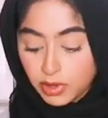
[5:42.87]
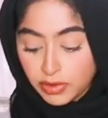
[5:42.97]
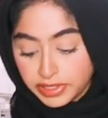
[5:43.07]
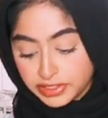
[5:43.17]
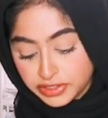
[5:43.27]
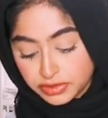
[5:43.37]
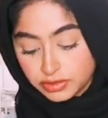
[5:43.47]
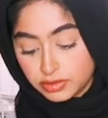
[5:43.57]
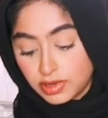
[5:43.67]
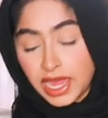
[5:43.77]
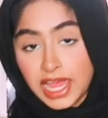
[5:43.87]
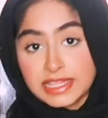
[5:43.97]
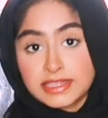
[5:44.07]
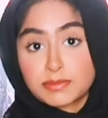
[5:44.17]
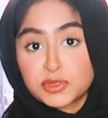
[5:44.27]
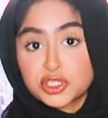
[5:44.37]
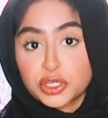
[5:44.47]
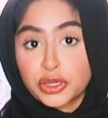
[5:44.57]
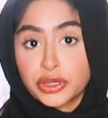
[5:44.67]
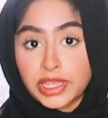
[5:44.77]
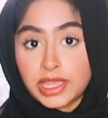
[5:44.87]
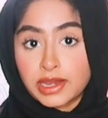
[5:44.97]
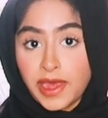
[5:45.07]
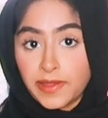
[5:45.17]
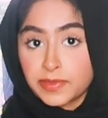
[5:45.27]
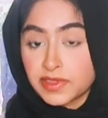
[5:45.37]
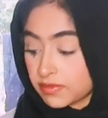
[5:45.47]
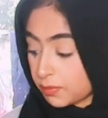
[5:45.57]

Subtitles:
going to add some sugar in at this